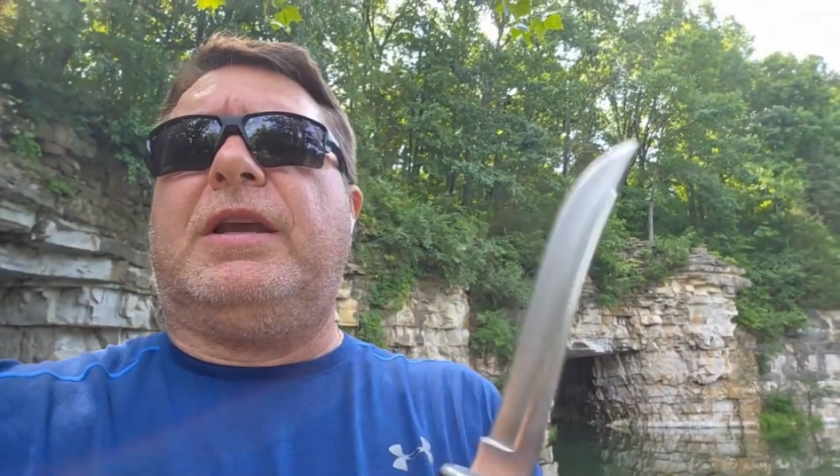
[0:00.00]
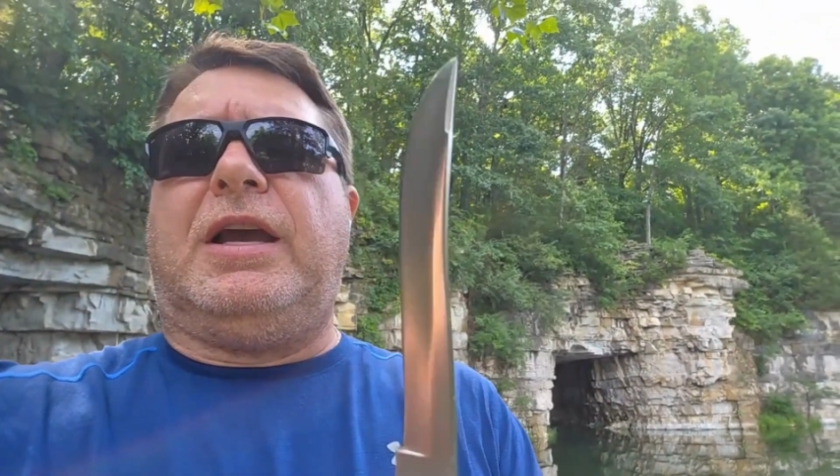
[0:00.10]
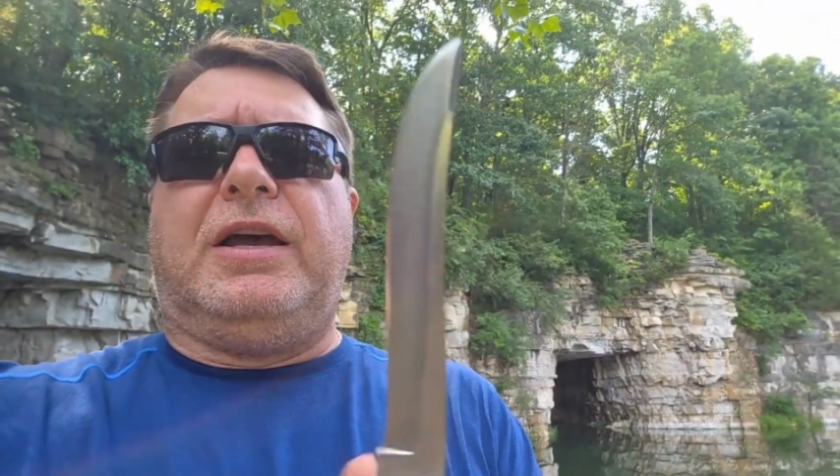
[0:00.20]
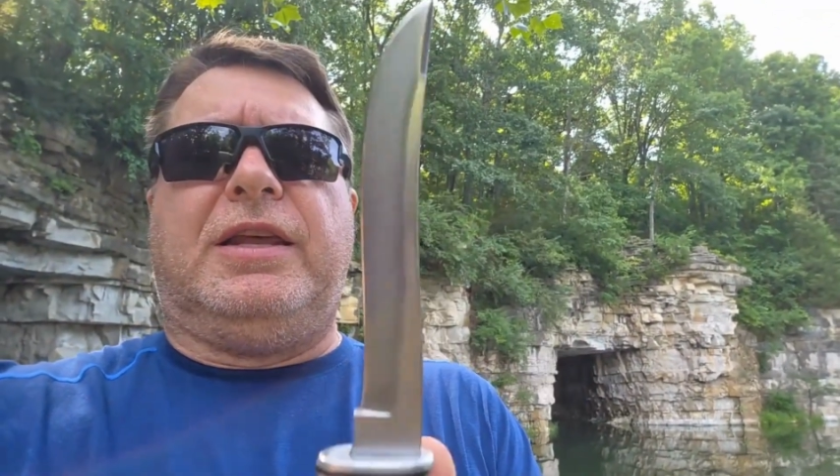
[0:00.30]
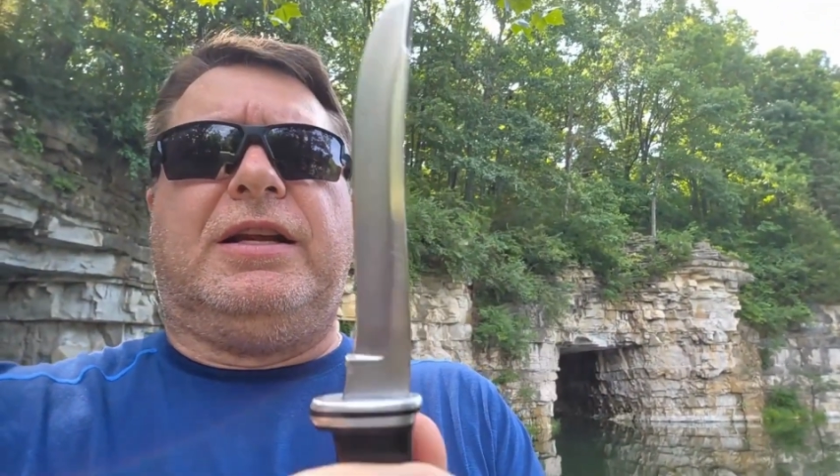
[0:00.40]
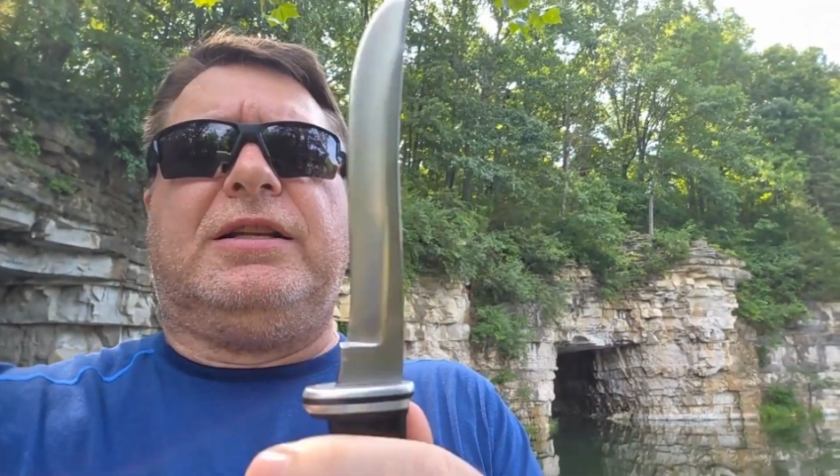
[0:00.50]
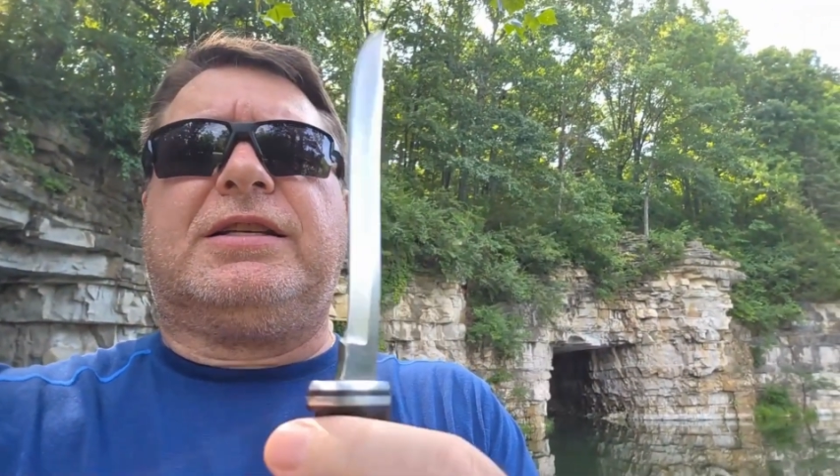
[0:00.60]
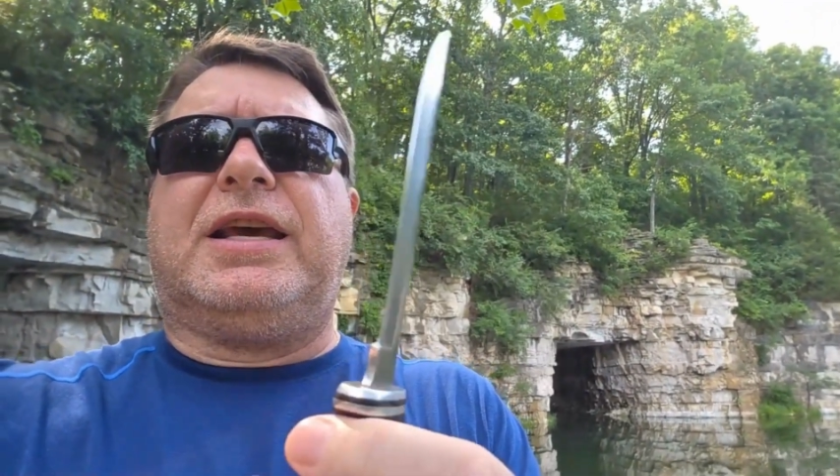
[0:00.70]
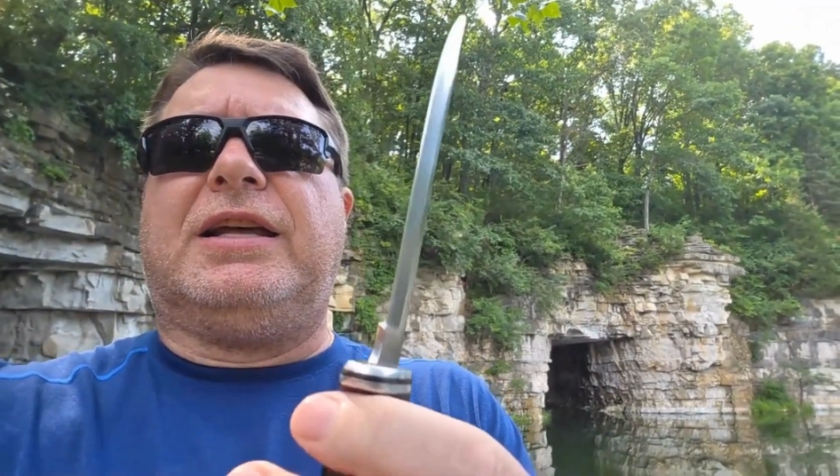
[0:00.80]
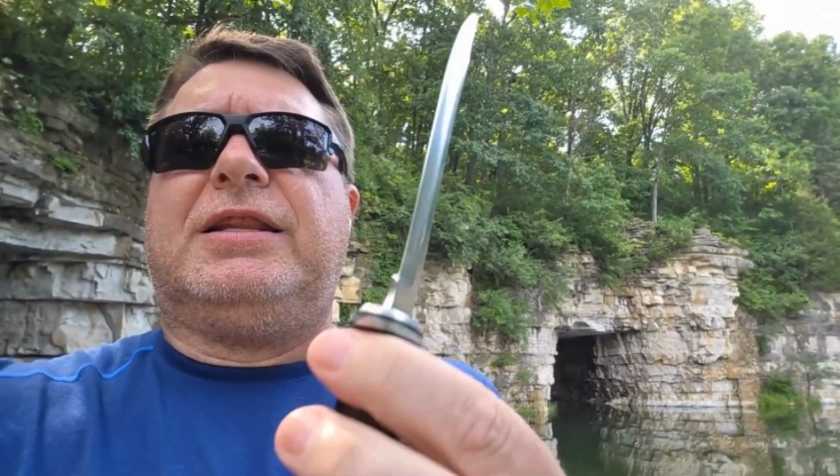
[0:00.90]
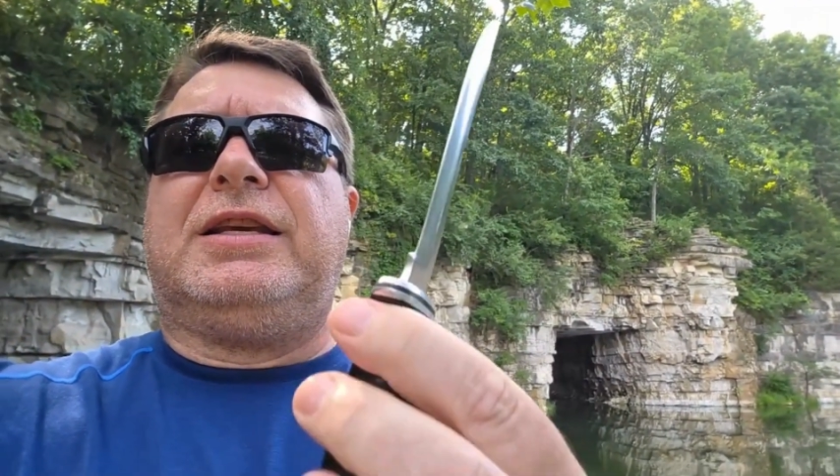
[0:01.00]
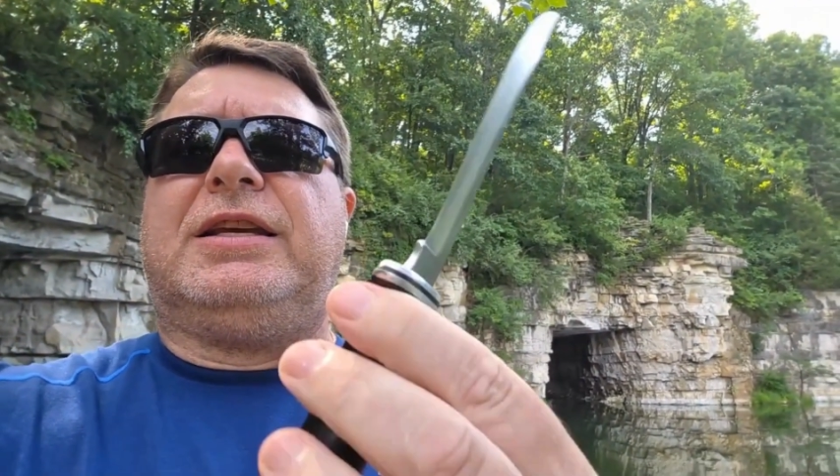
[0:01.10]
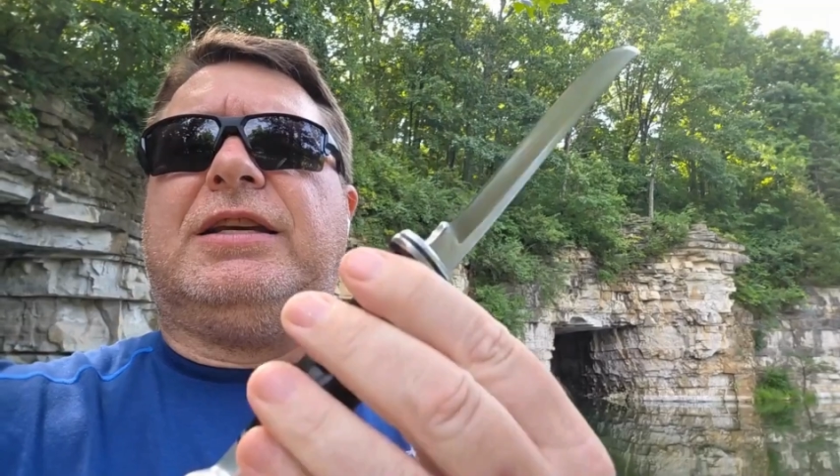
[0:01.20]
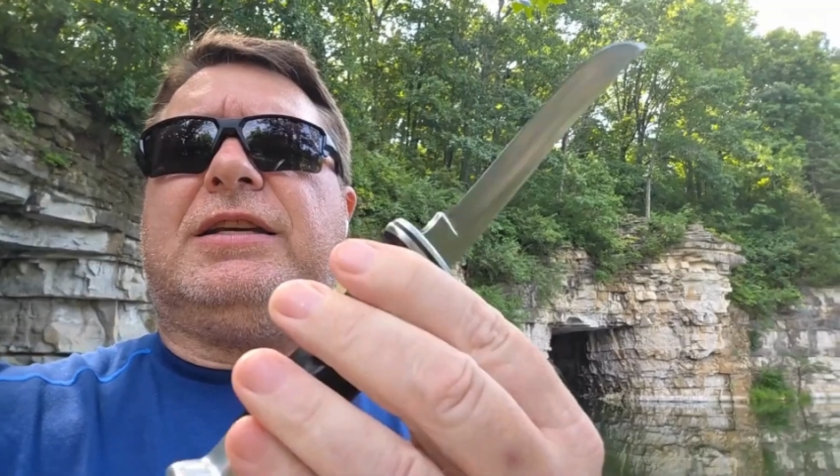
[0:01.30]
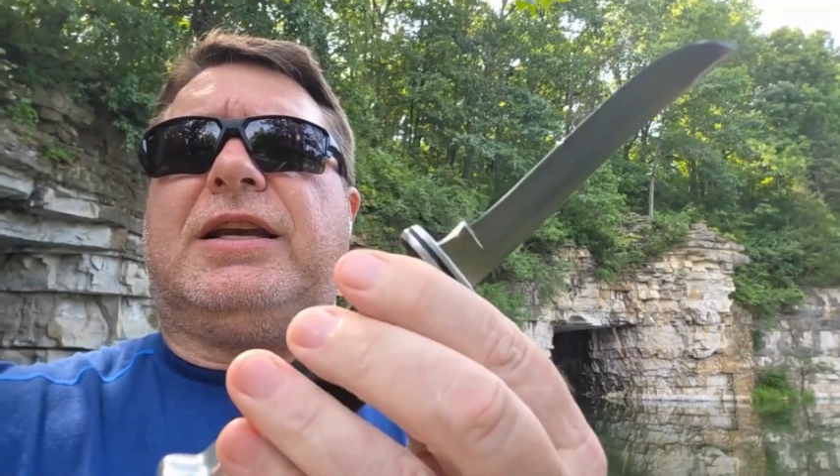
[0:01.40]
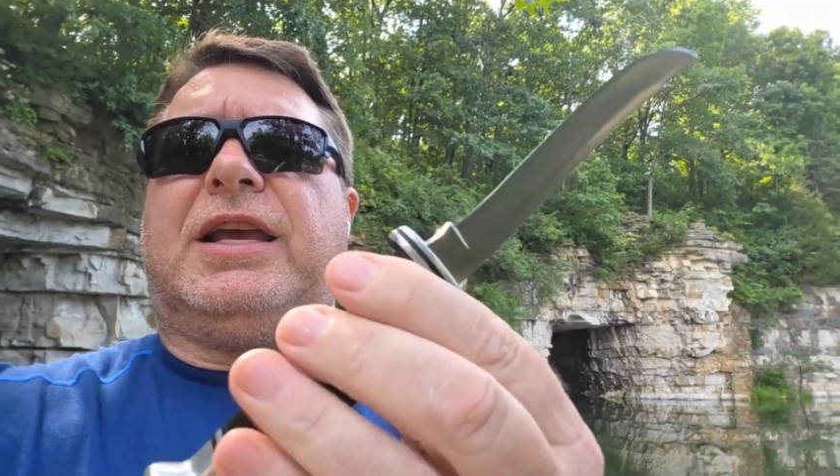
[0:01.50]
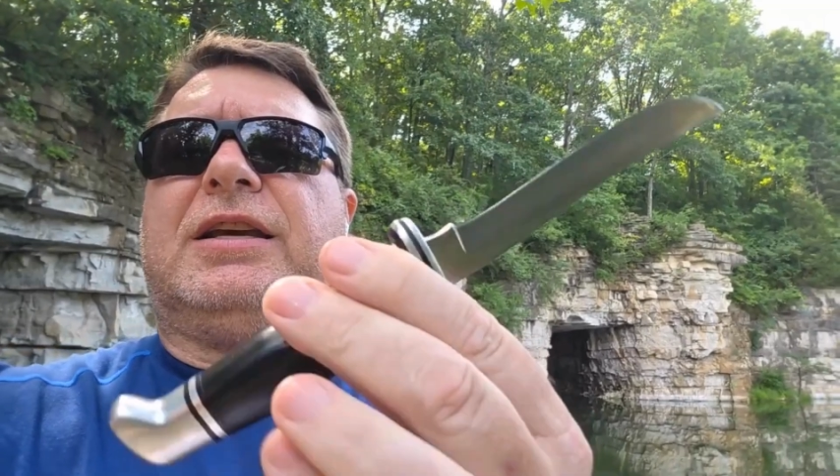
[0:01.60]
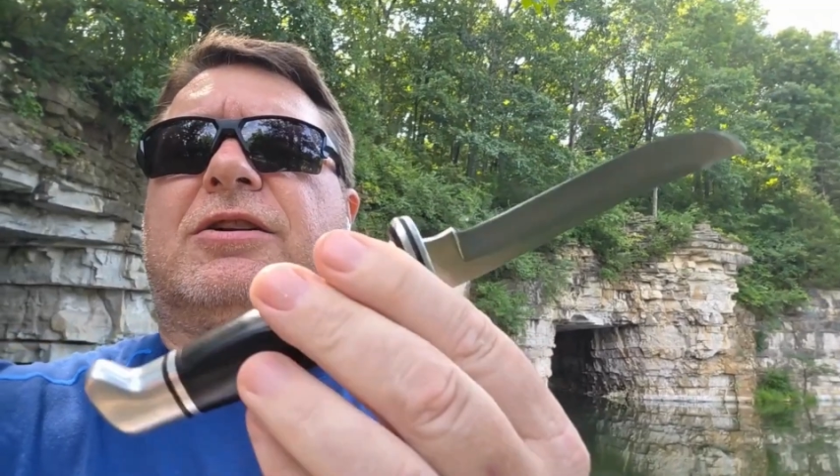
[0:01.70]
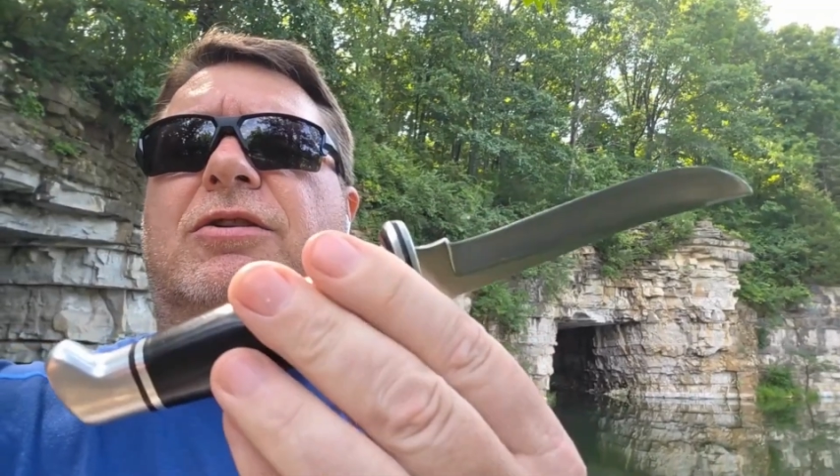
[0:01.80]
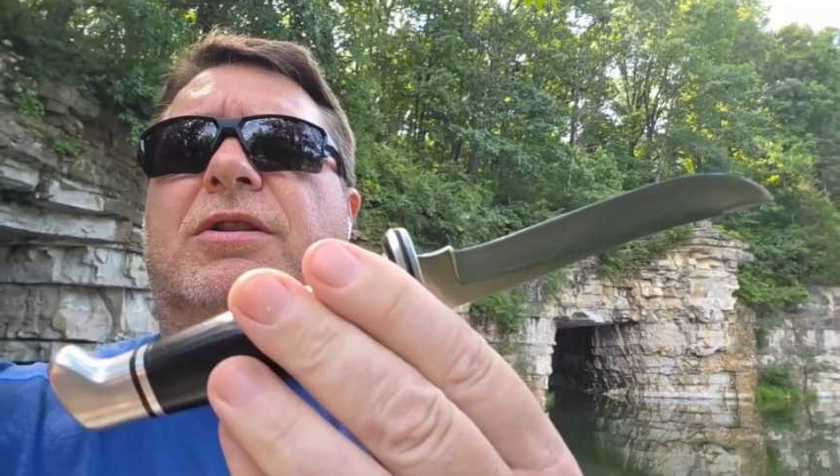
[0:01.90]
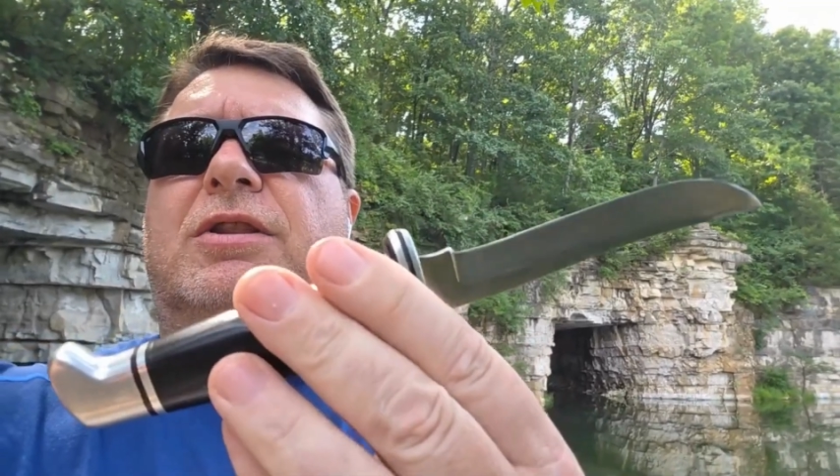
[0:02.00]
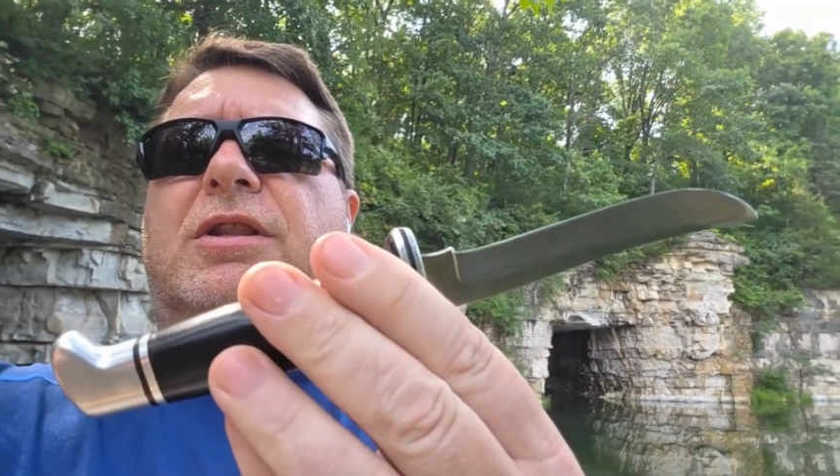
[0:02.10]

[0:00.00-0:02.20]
and then it's got the handle,